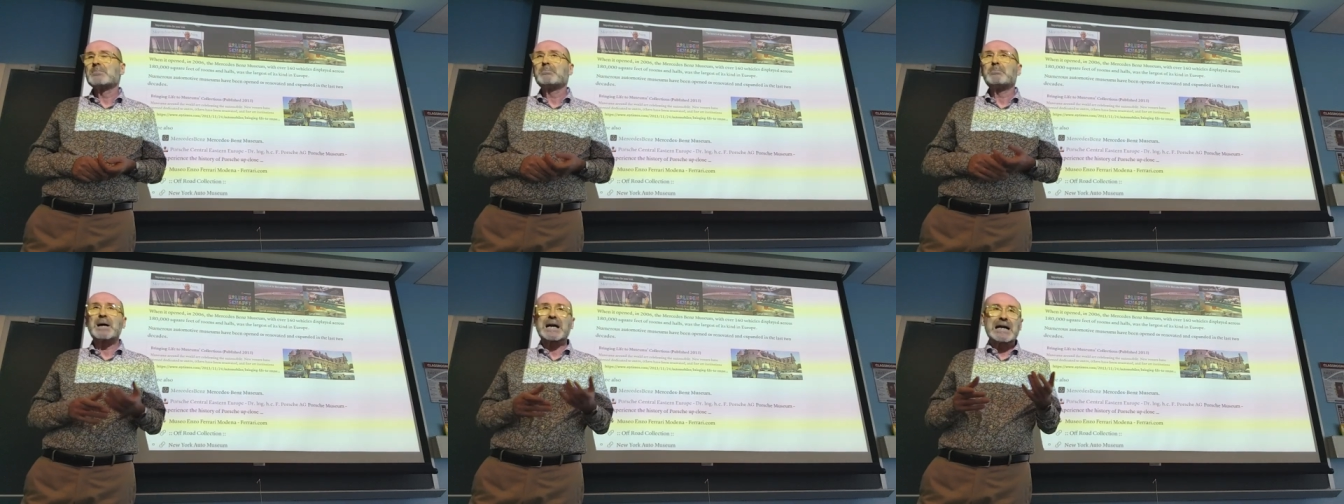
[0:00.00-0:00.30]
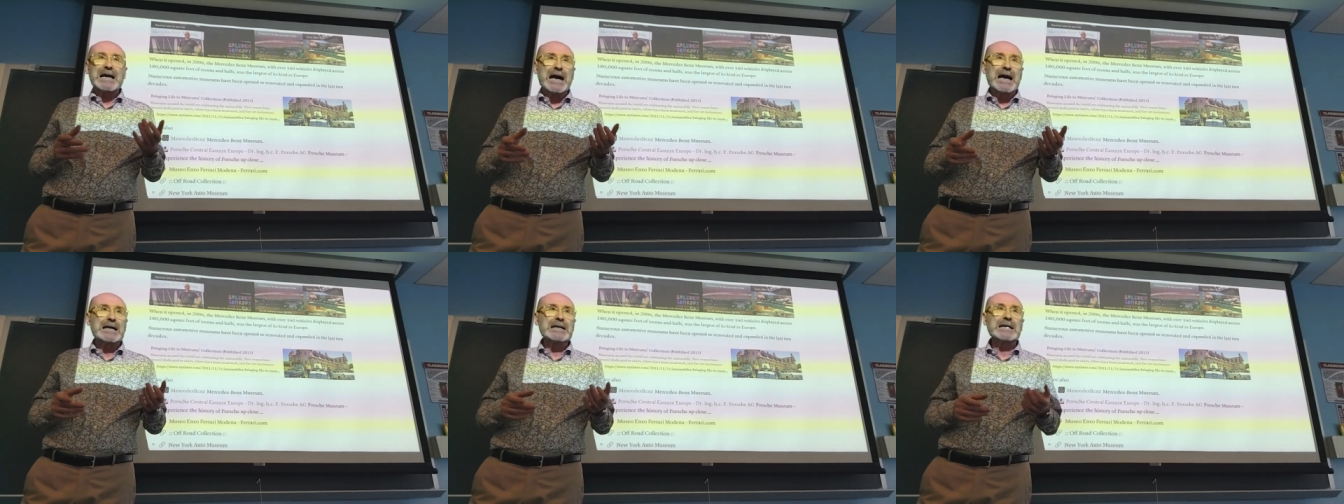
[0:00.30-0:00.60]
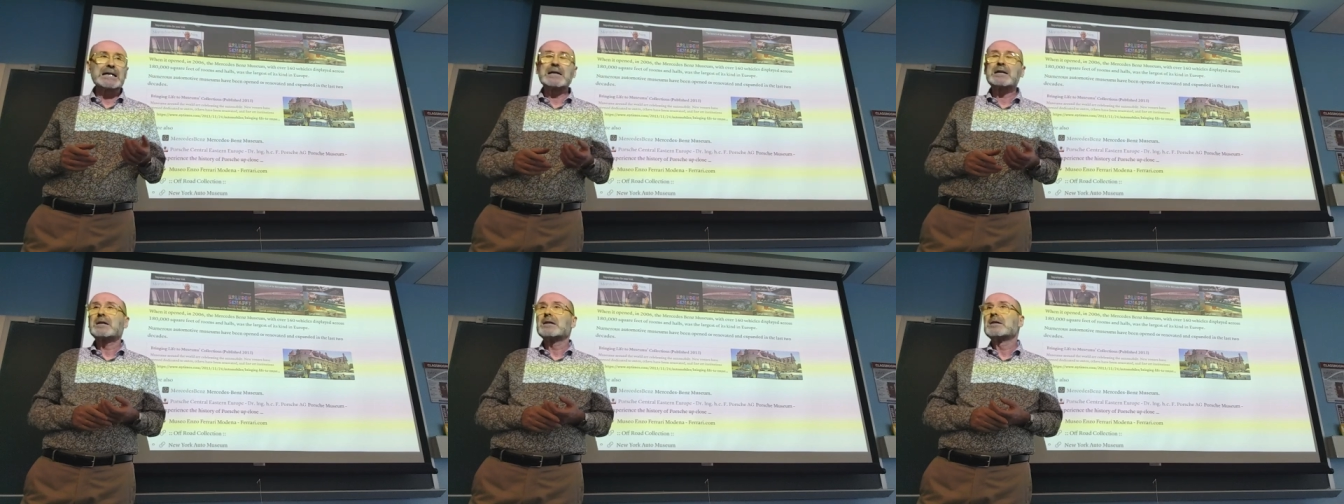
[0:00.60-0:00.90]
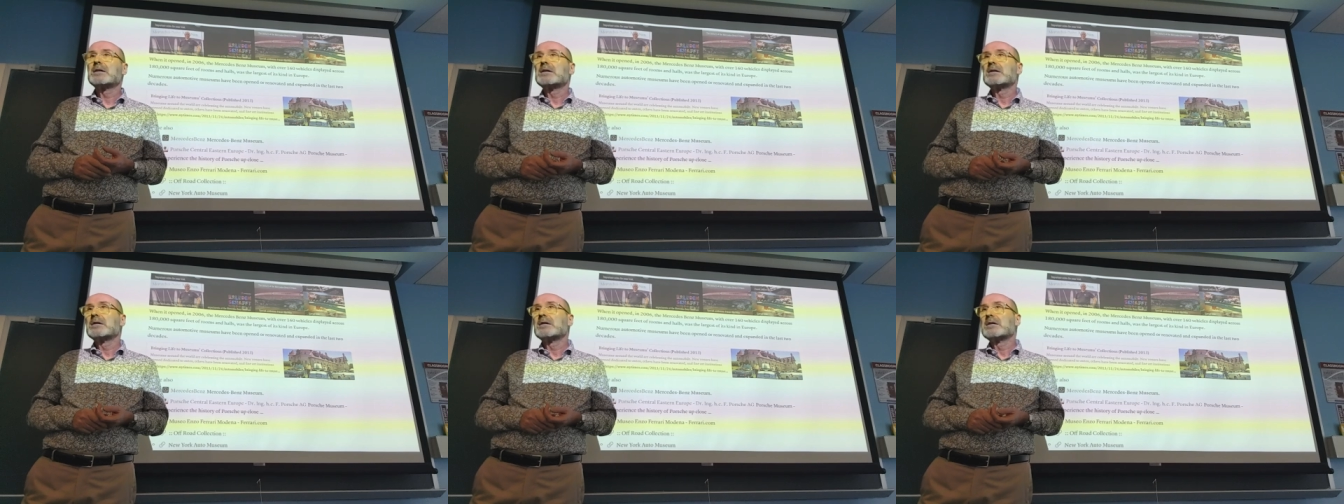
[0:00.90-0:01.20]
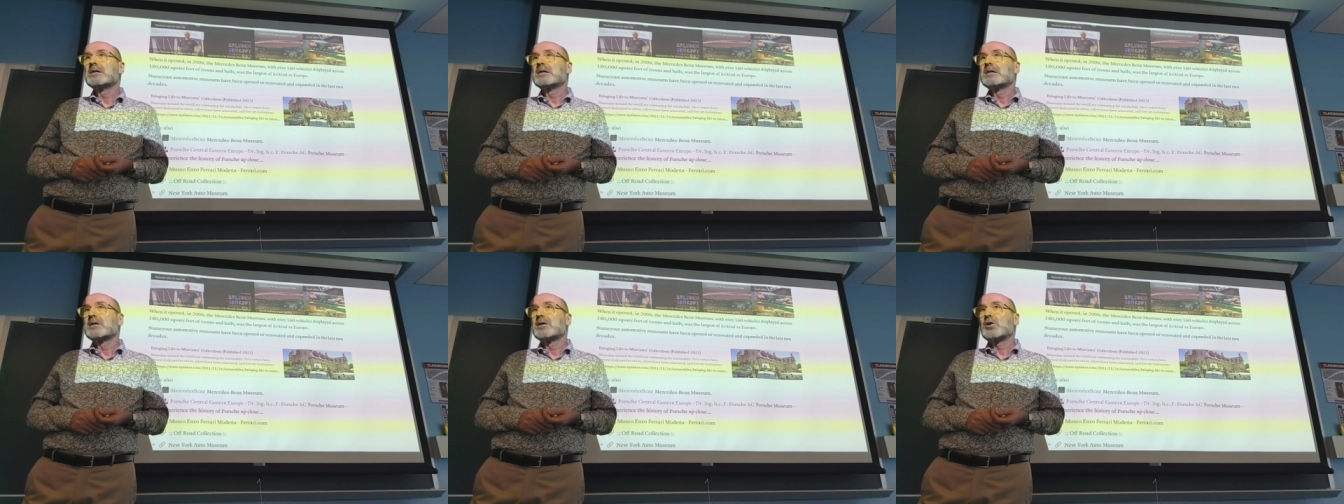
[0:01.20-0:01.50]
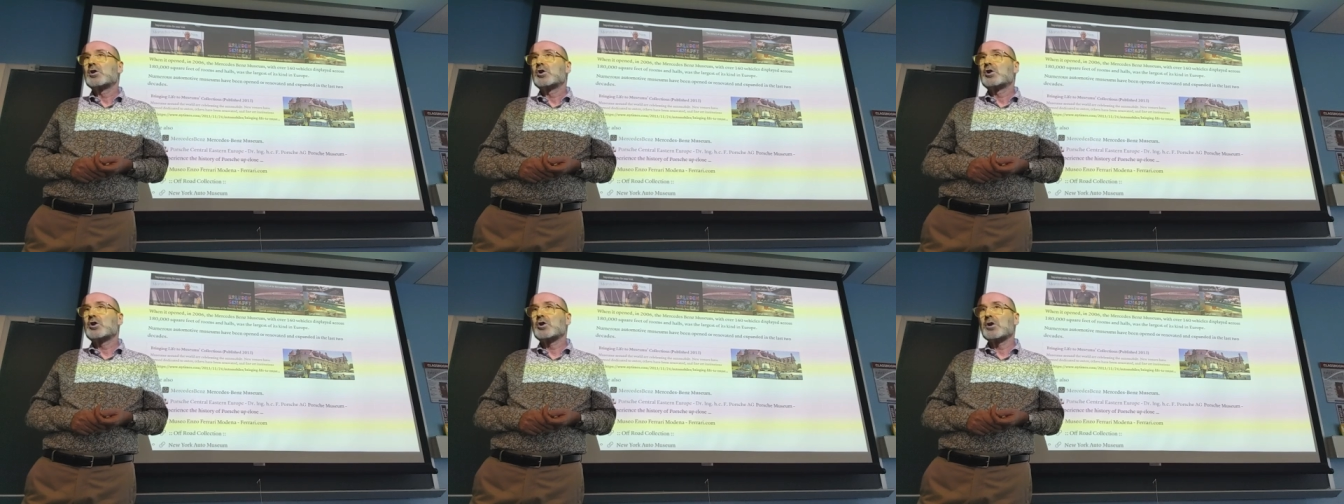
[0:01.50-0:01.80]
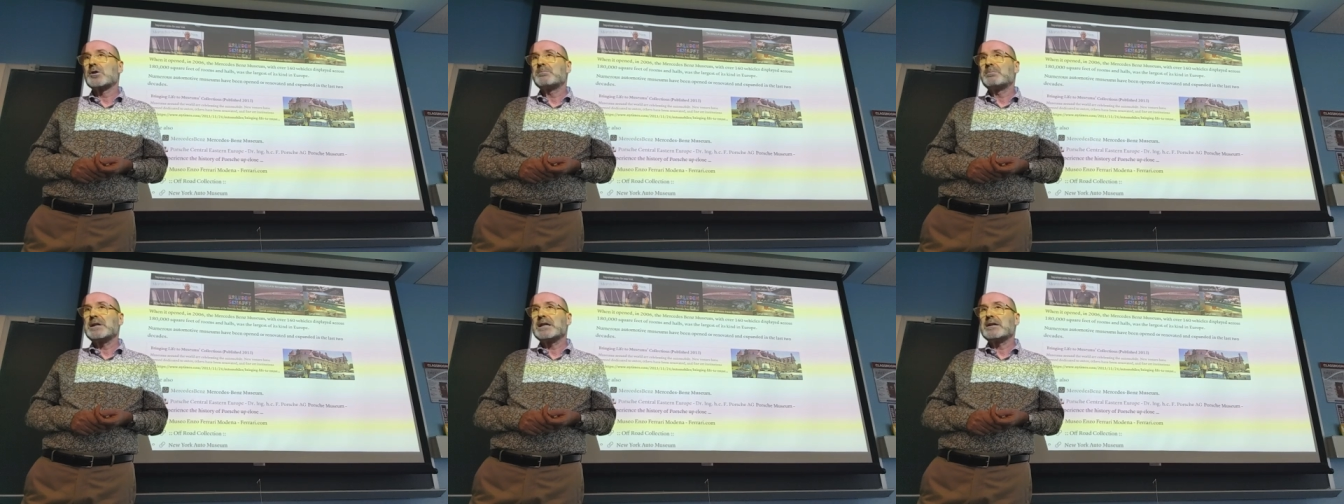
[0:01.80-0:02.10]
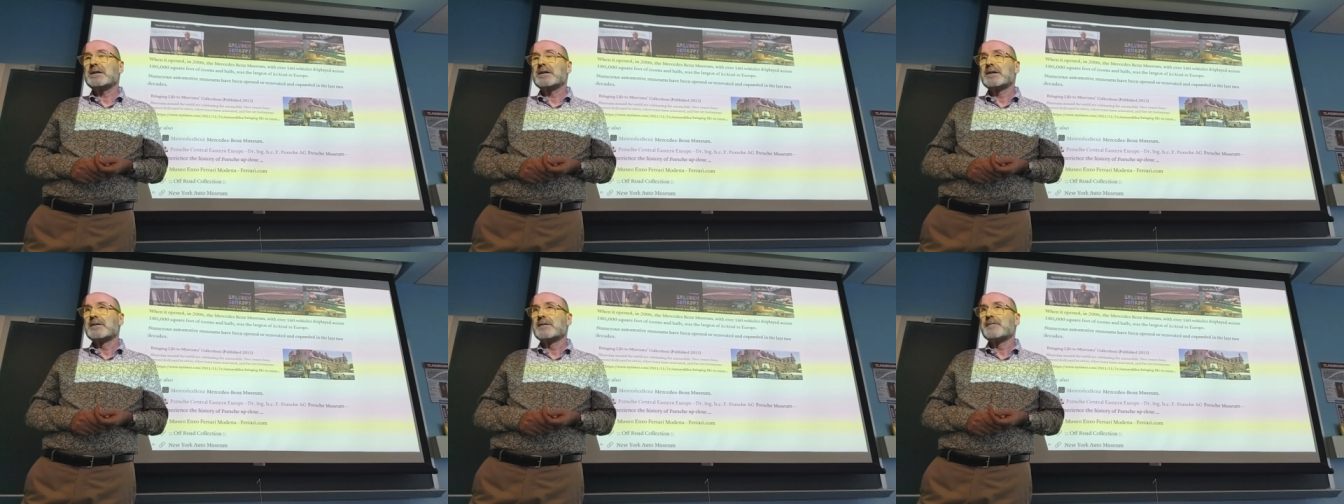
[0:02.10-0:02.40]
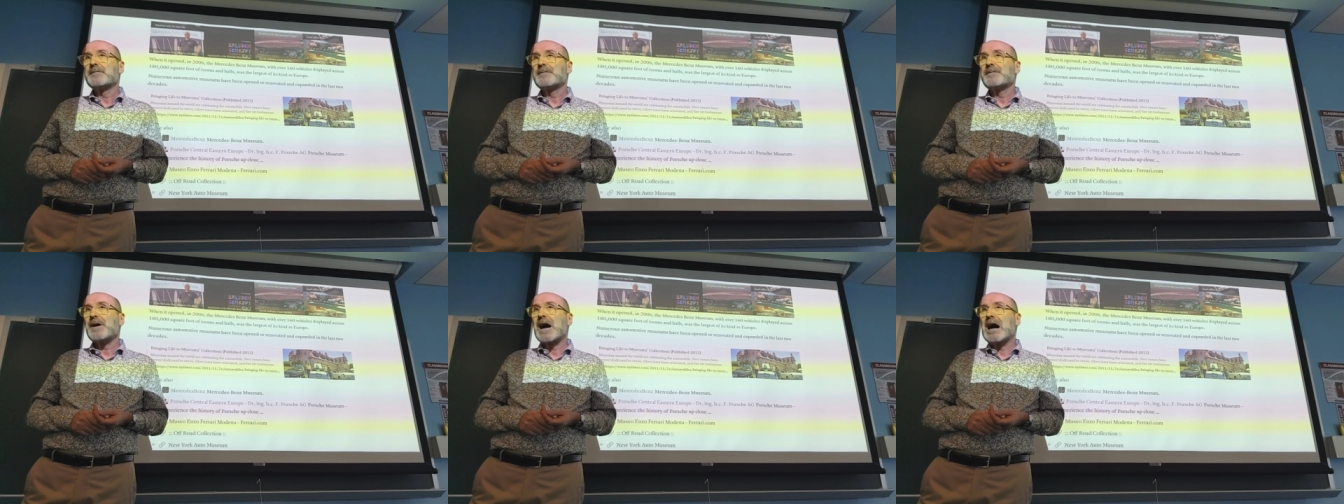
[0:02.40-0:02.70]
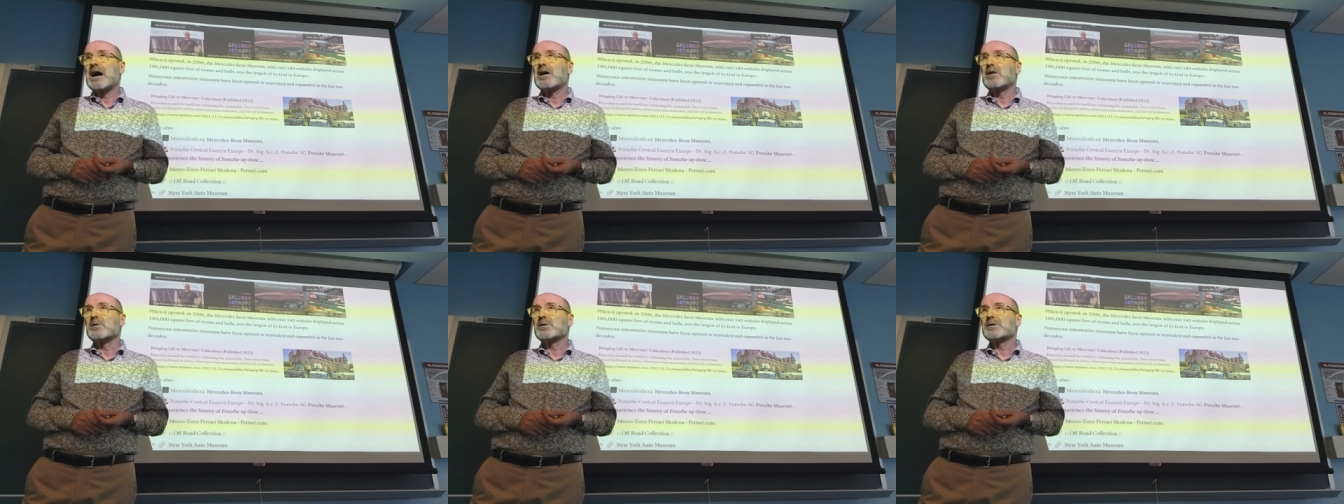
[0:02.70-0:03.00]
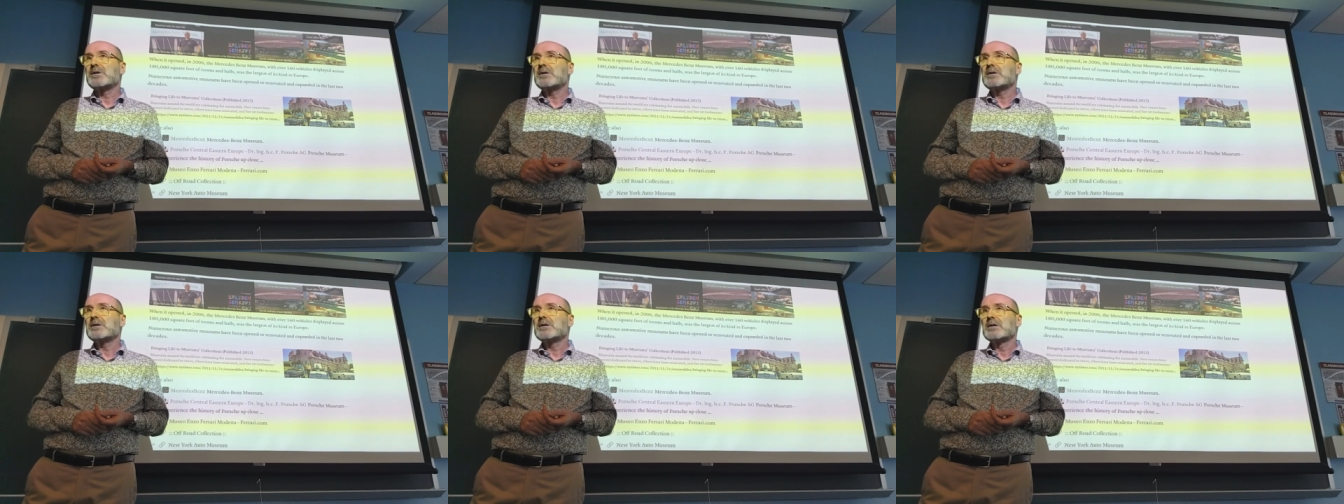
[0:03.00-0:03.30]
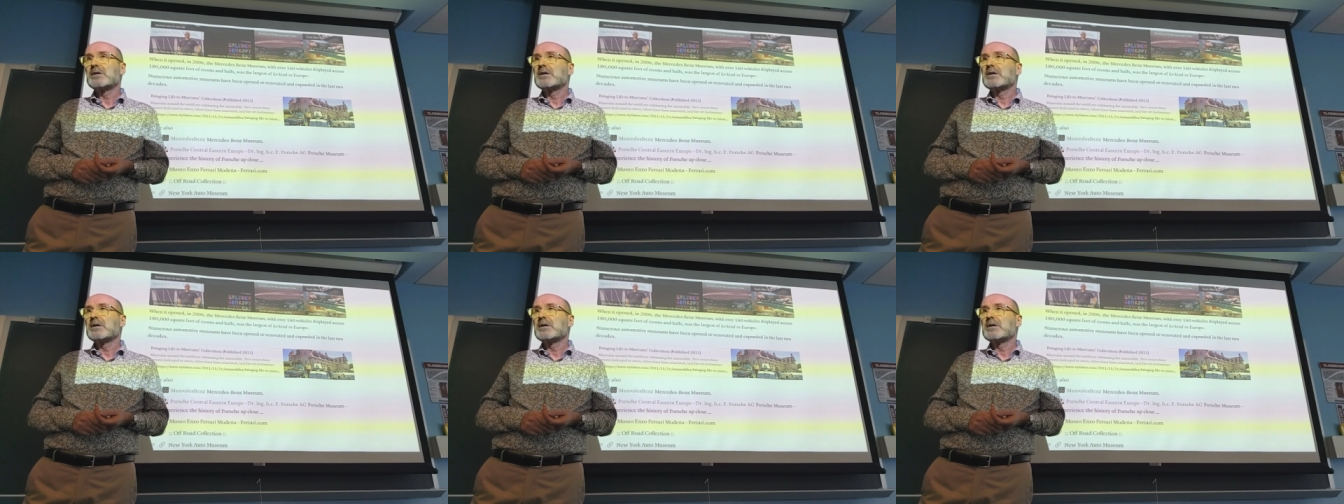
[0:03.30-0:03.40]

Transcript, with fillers: Pagani, could be found.